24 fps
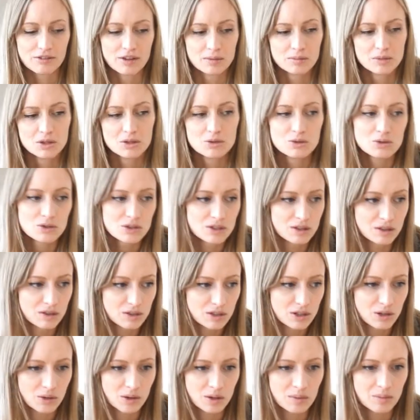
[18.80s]
I'm using a
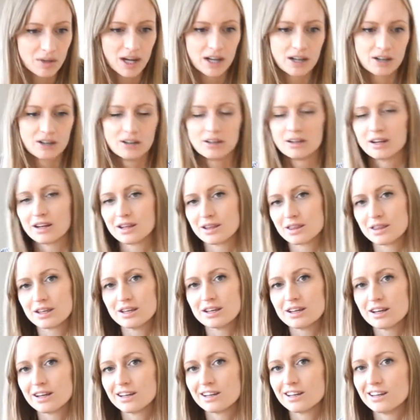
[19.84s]
sewing pattern, I think
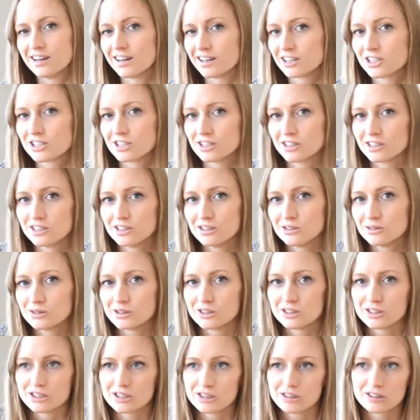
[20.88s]
I can actually use
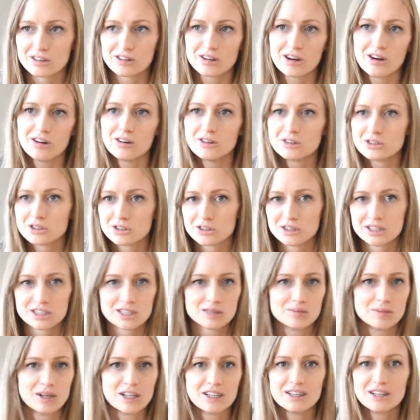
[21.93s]
it to alter it
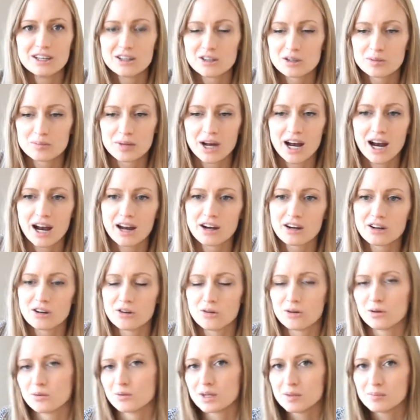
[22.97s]
to make another pattern
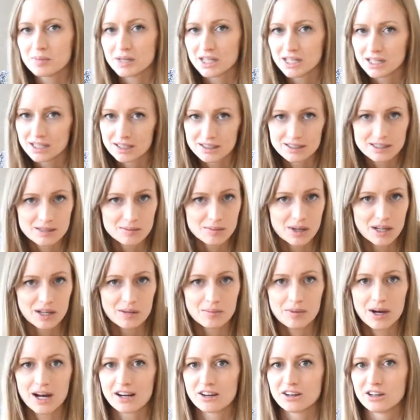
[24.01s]
or repeat it to make a
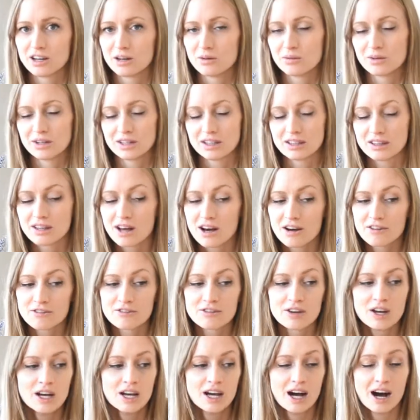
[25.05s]
pattern I really love.
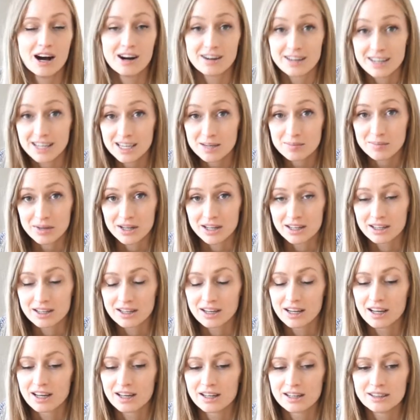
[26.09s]
I'll keep it,
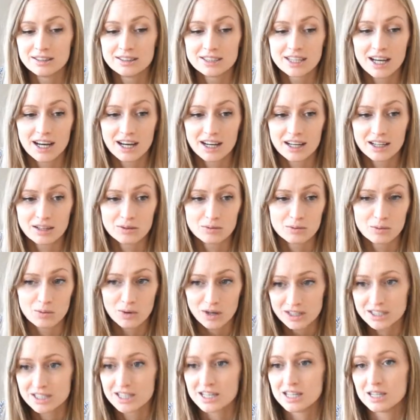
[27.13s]
and I
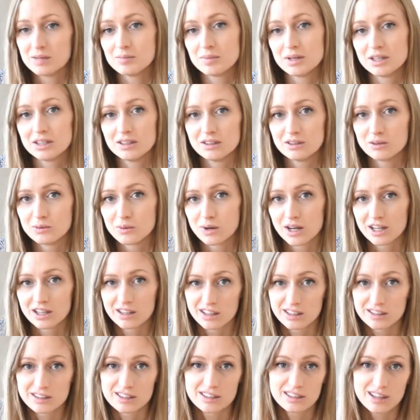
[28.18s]
want to keep it in a way
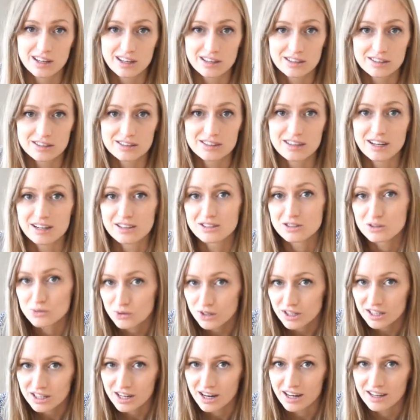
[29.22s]
that stays nice and
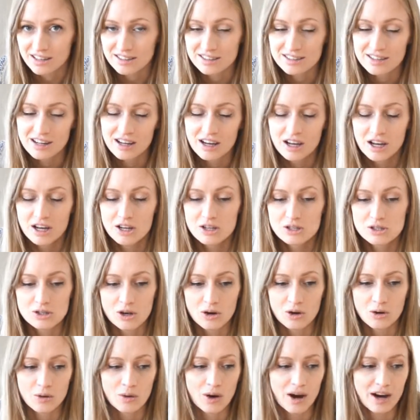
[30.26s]
organized.
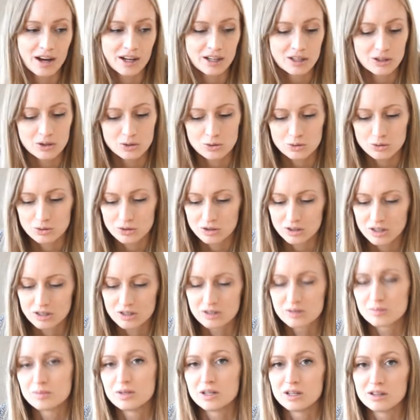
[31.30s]
So I use
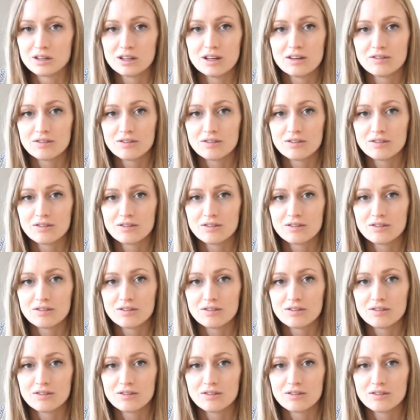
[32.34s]
these manila